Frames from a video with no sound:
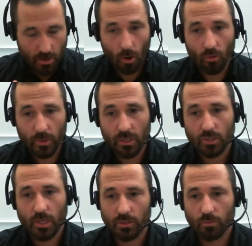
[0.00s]
We know that
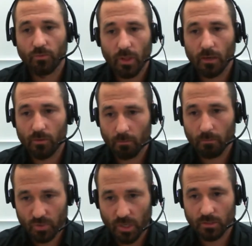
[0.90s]
we can change it with
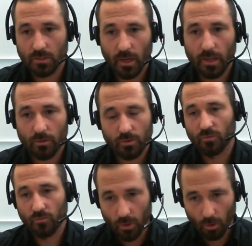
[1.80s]
changes in land
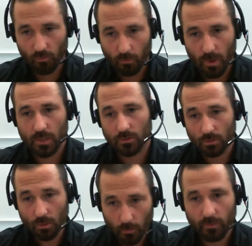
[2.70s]
use. If you go from
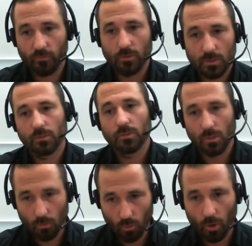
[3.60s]
pasture to cropping, for
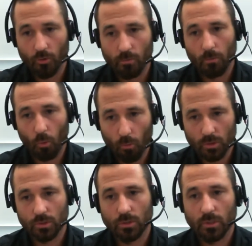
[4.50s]
instance, it will
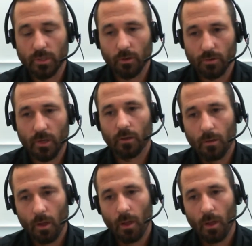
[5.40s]
almost certainly go down.